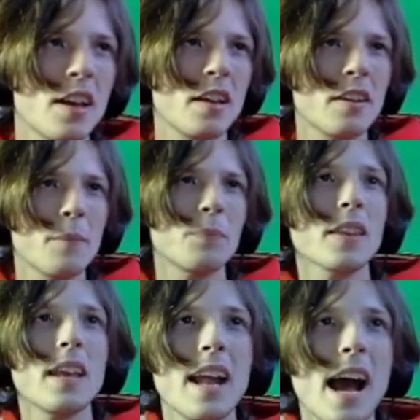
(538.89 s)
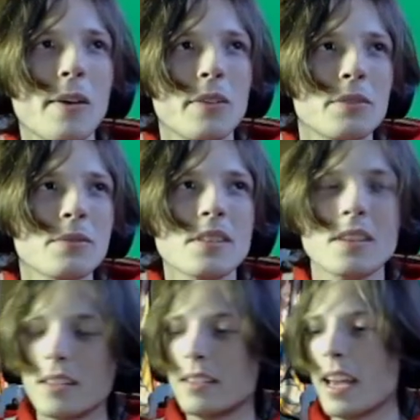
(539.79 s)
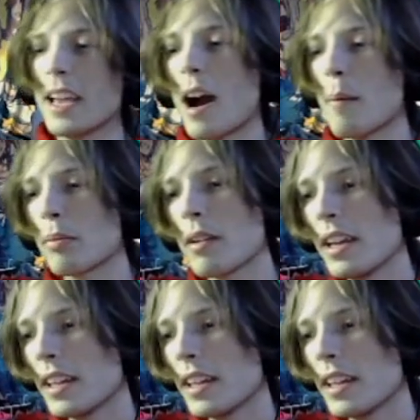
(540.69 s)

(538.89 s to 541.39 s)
yeah, and how they operate.